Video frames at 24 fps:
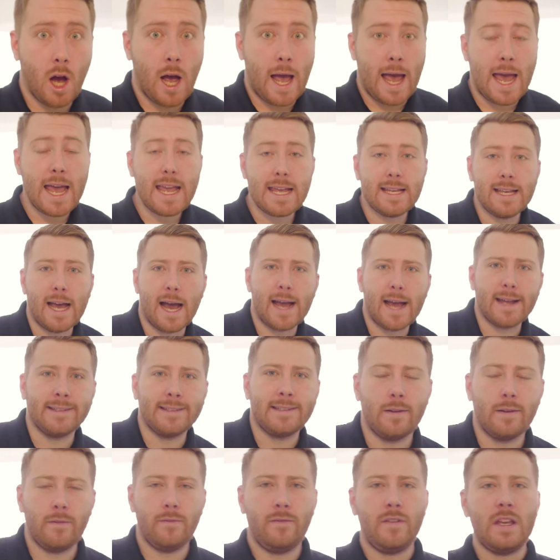Hey guys,
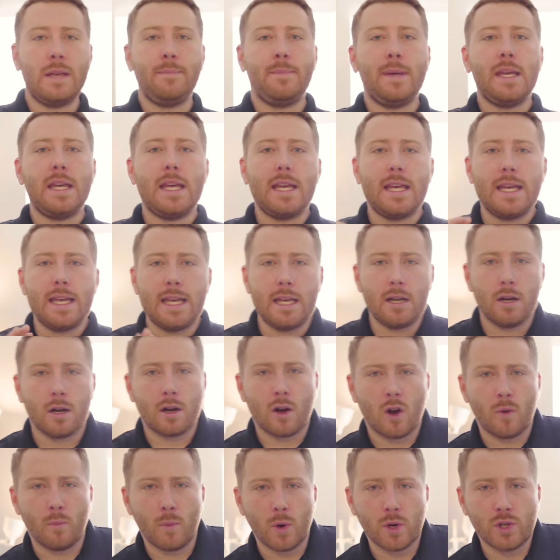Devon VP here,
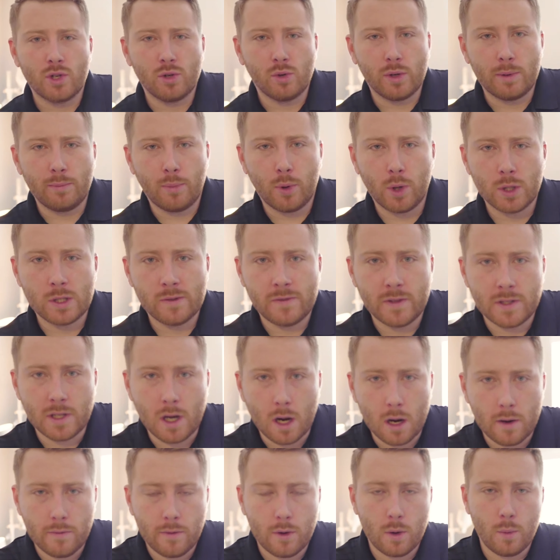commercial and portrait
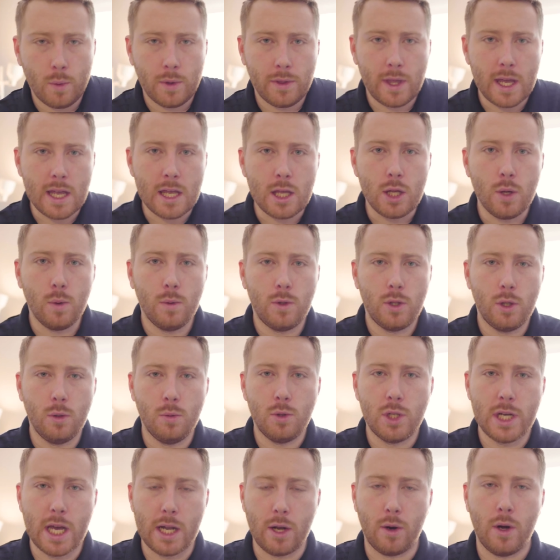photographer with a YouTube
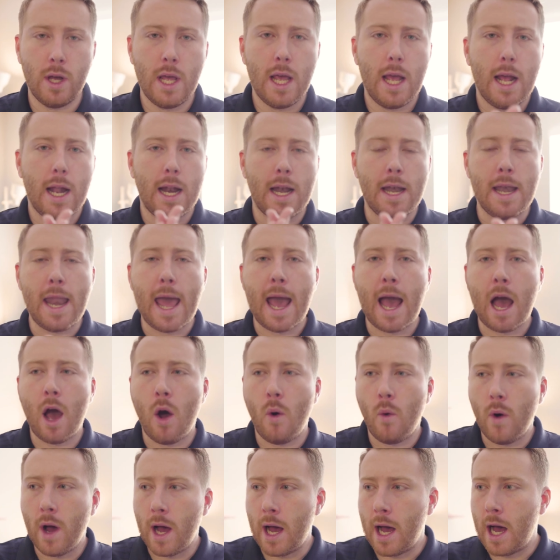channel.
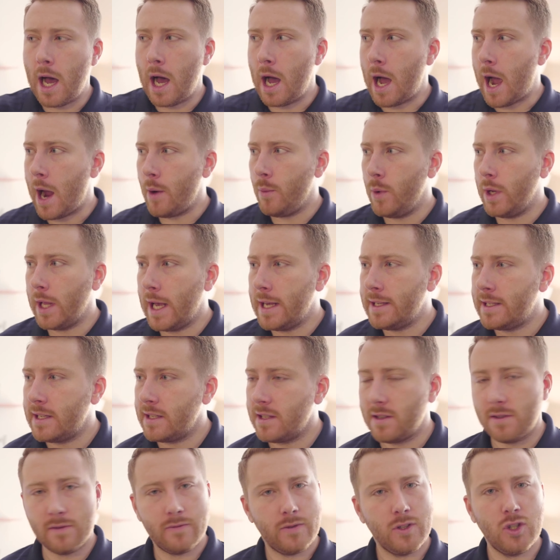Now, I realize this
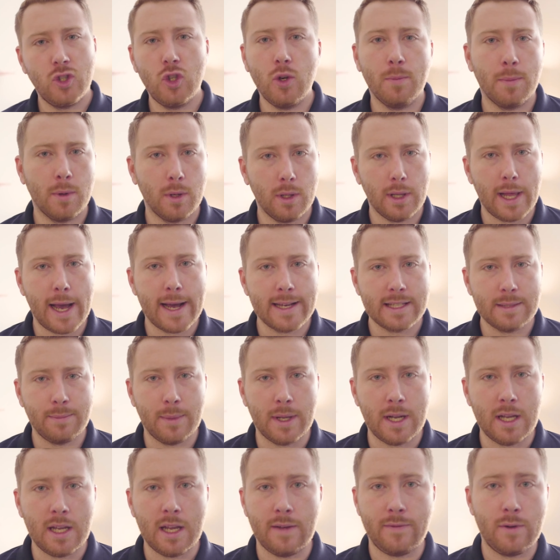is super last
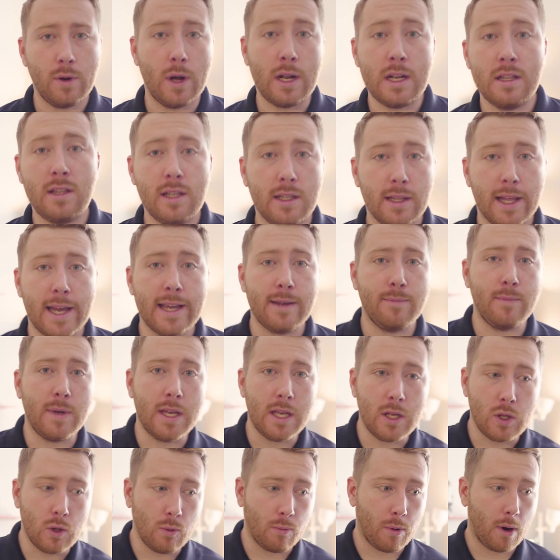minute. If you're anything like
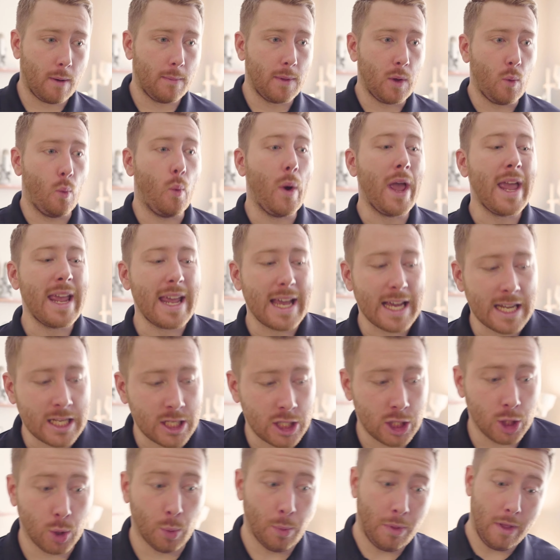me, you probably wait
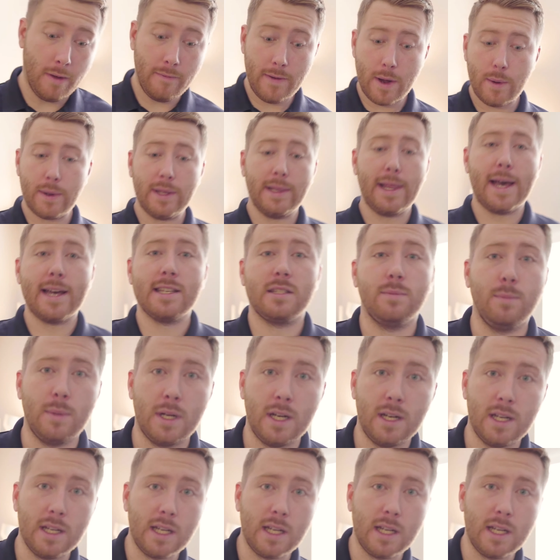until the very last minute to